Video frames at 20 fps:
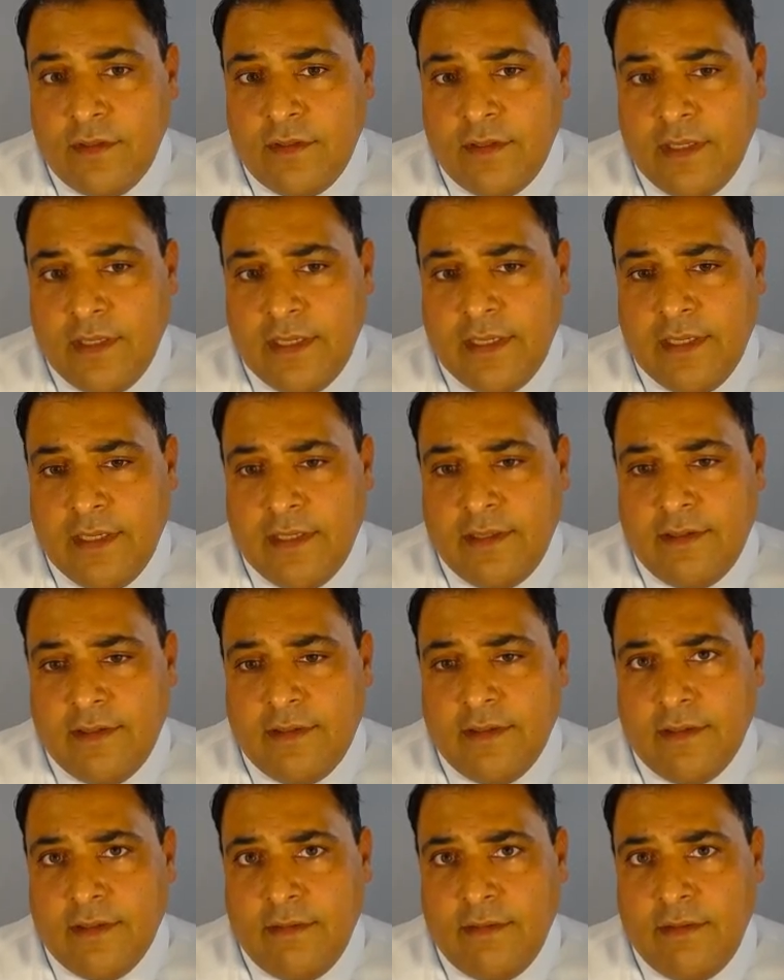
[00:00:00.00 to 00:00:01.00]
And
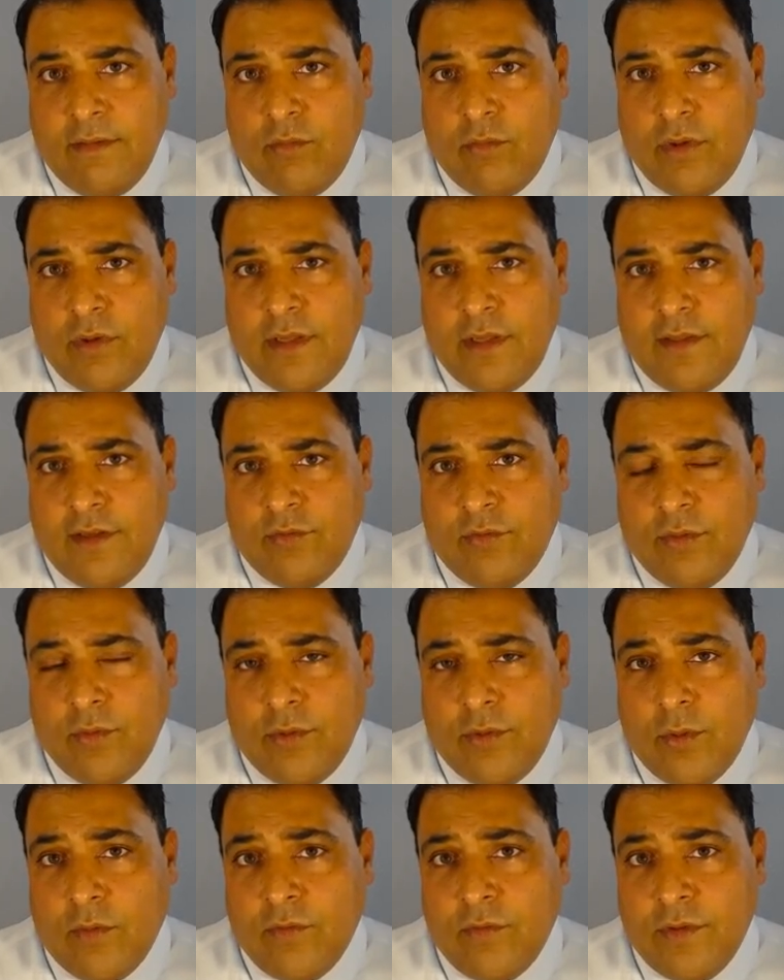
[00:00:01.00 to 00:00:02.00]
one of the things we went
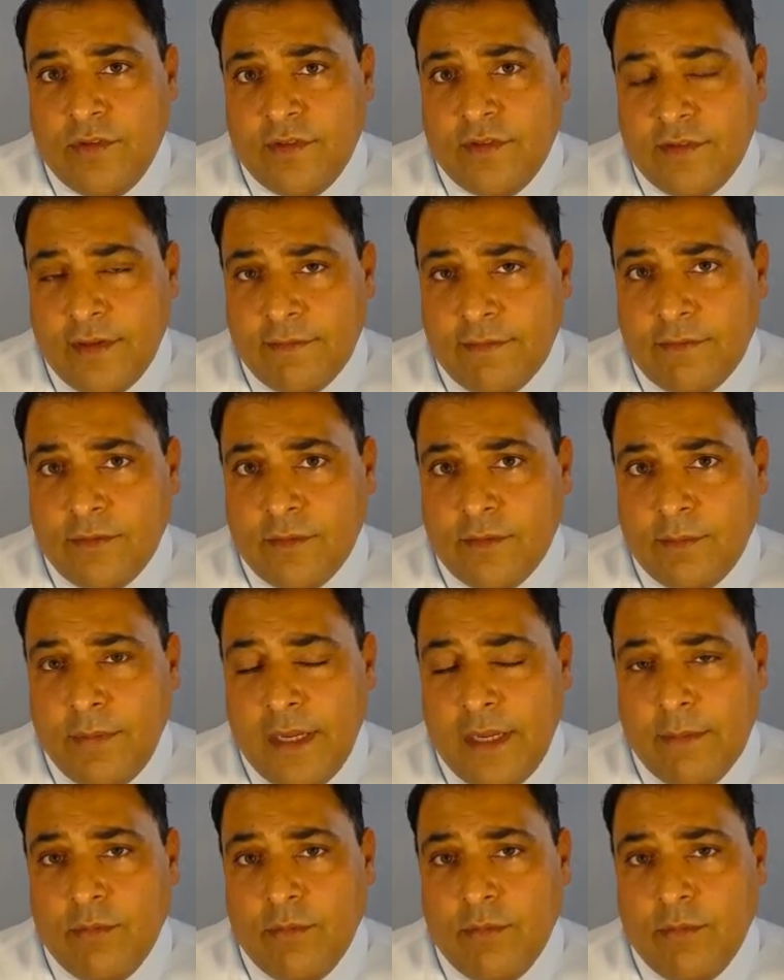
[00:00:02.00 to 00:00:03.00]
over is several
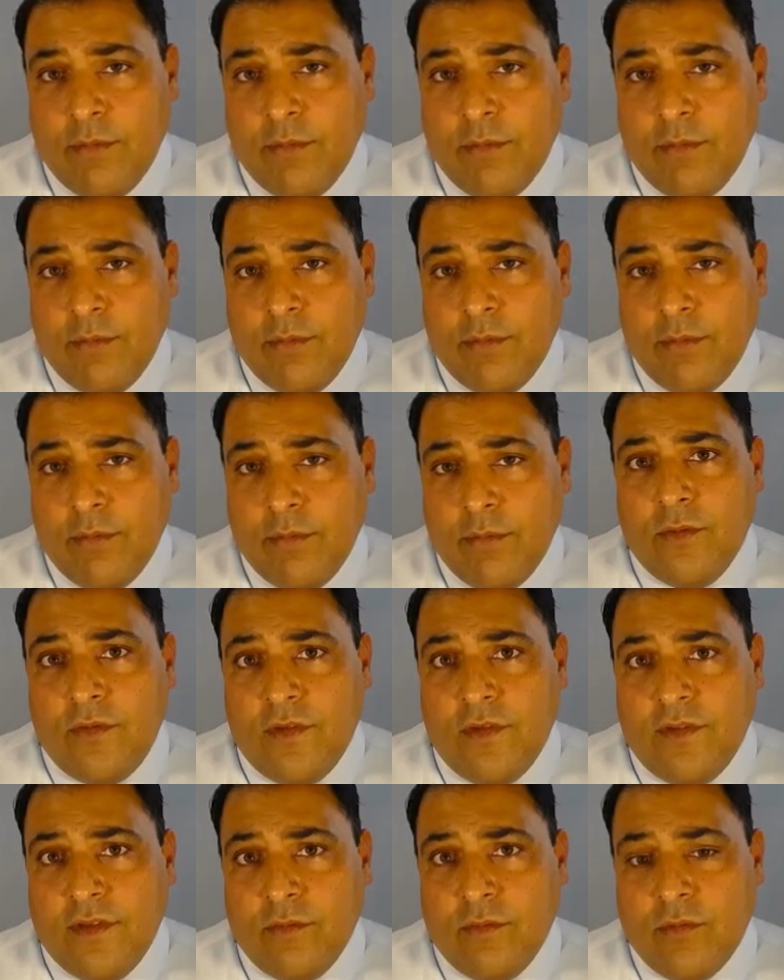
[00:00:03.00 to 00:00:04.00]
papers on
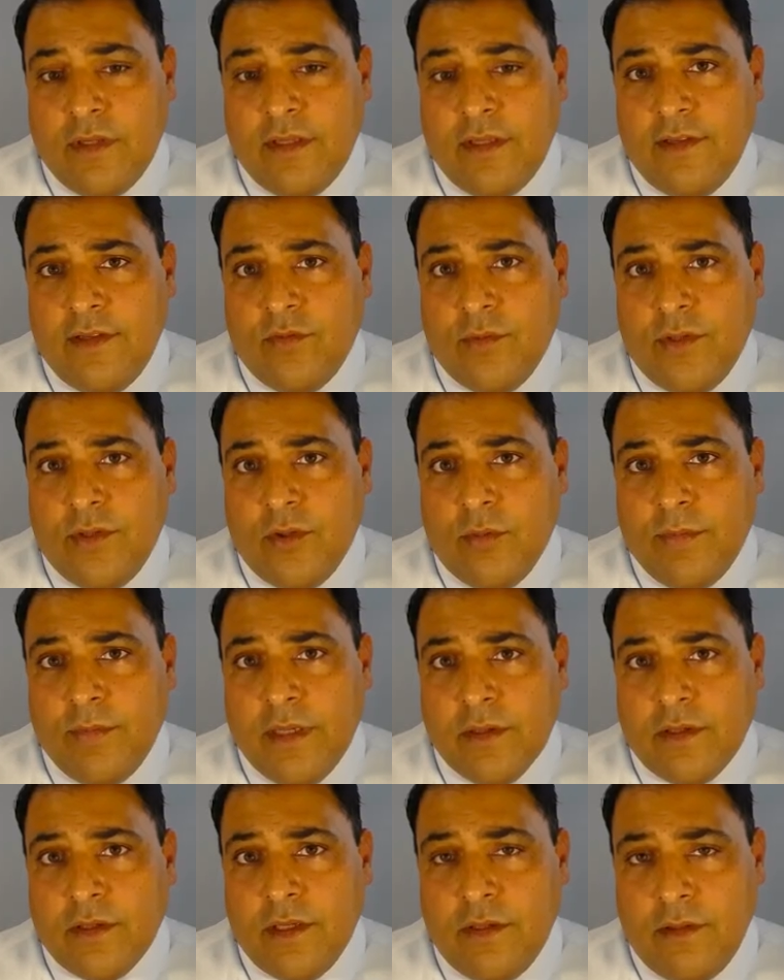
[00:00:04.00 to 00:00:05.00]
ketosis, and one of the things we know
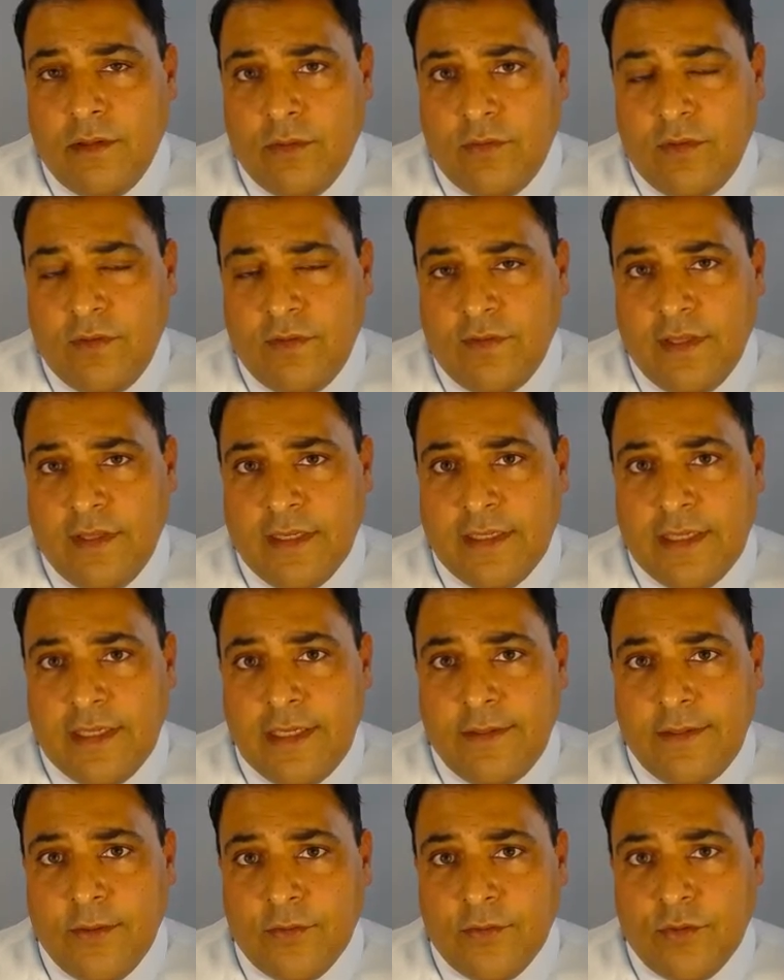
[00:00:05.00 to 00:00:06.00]
about ketosis is that
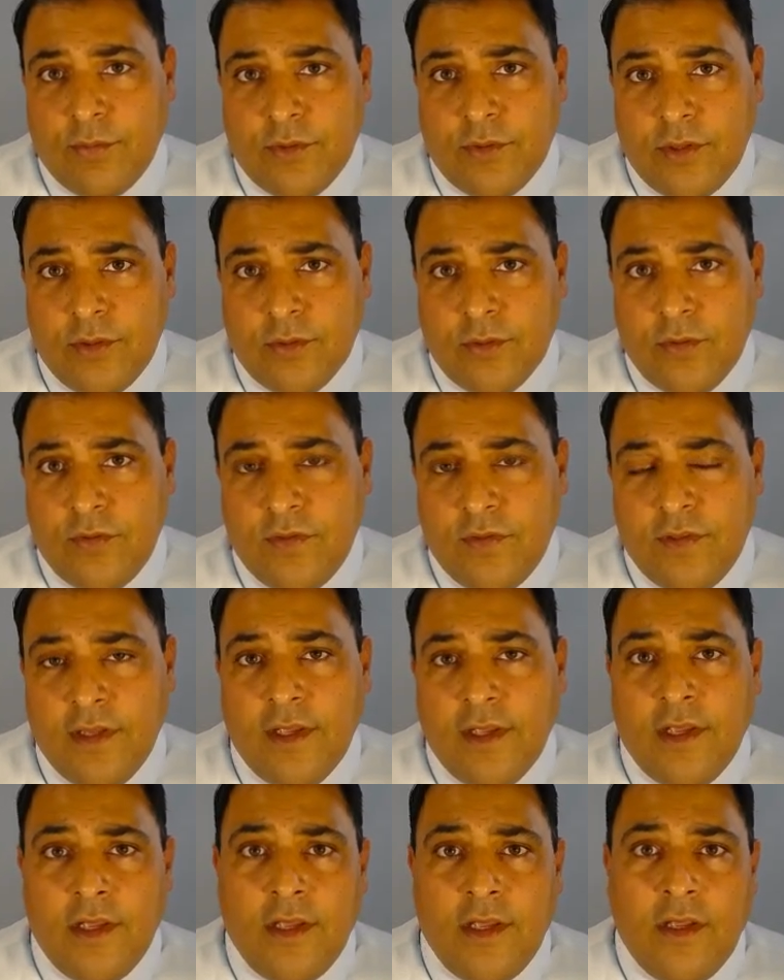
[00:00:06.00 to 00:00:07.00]
ketones produced
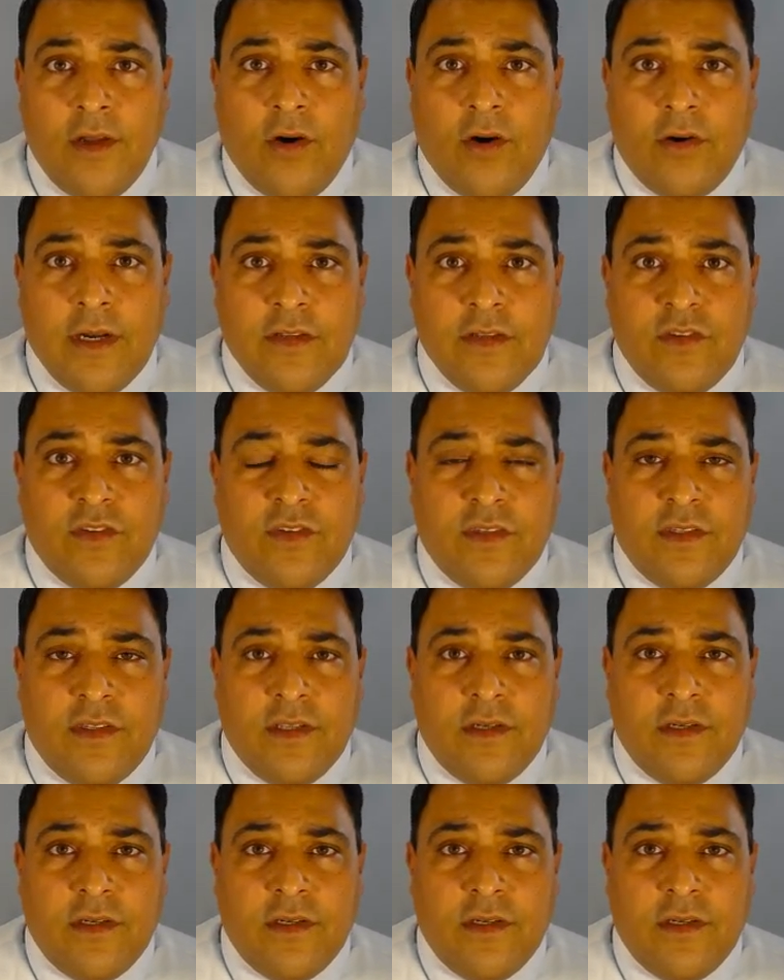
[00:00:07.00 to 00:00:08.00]
are not just an
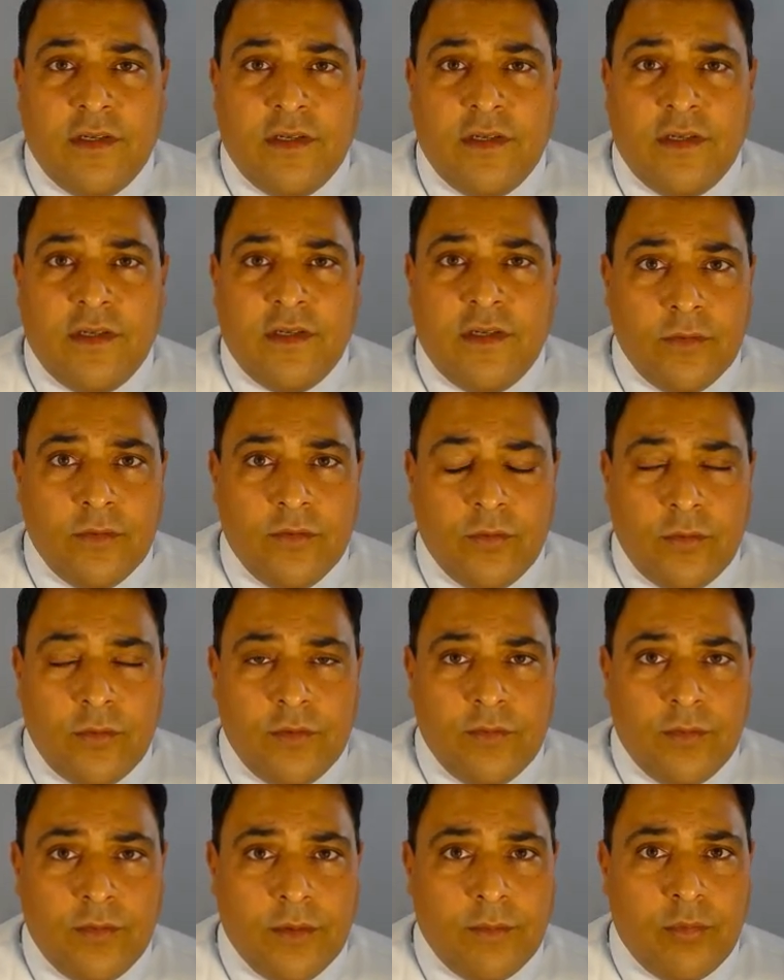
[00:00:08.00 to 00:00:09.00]
alternative fuel source
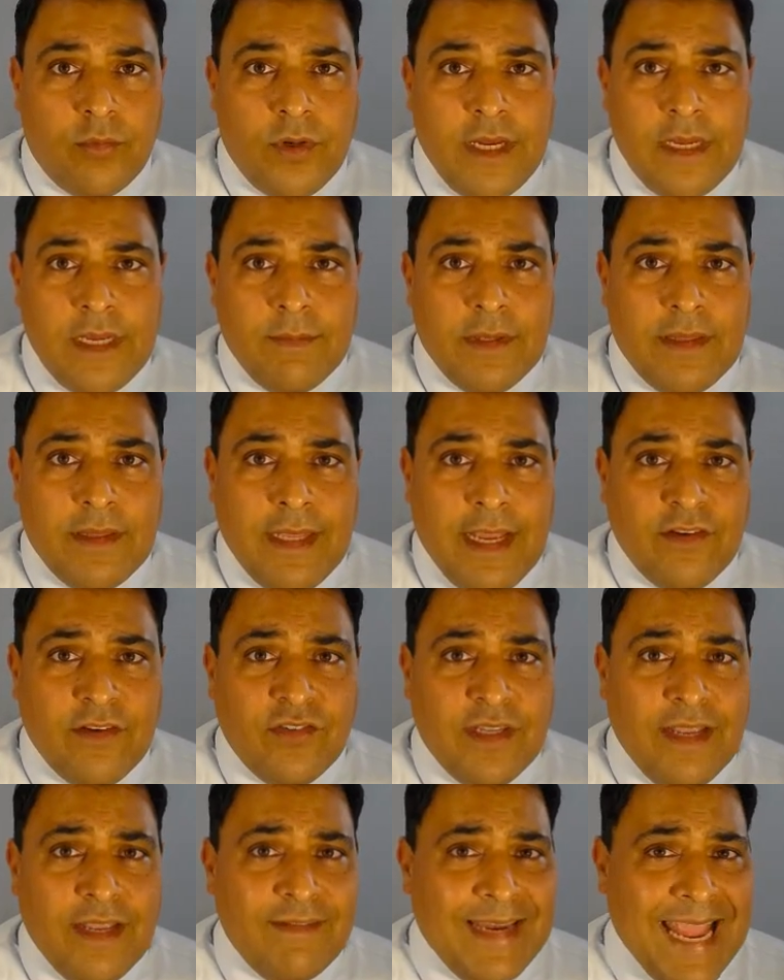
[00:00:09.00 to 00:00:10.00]
for the brain, but they actually
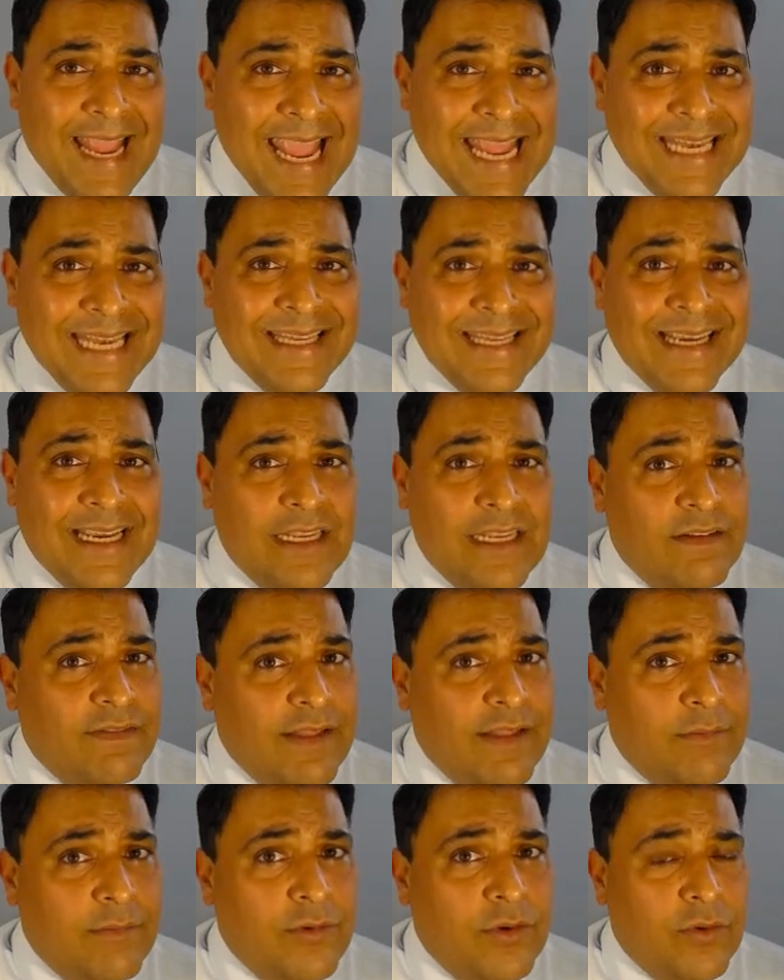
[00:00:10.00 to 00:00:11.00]
have an
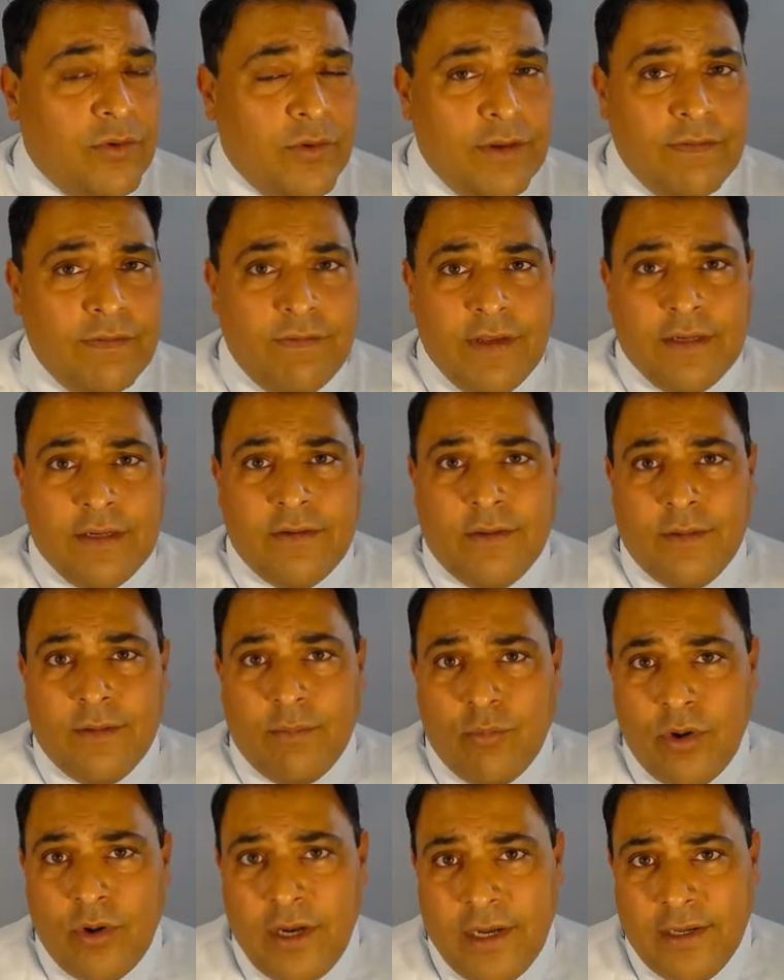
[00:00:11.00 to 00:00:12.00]
anti-inflammatory effect on the
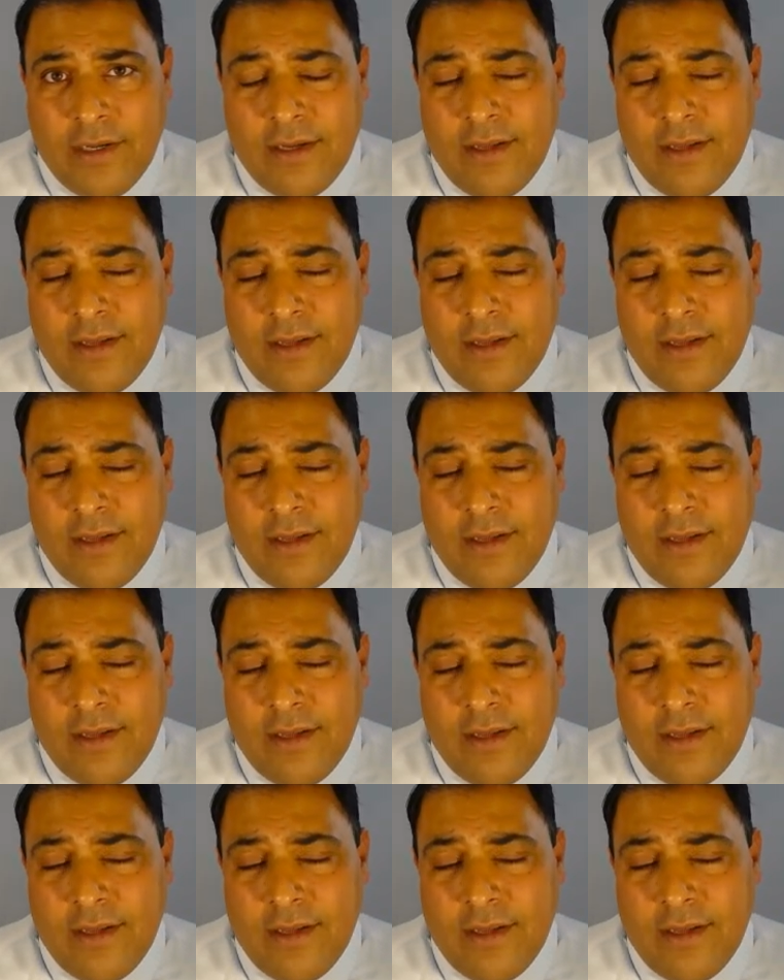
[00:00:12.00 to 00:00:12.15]
brain.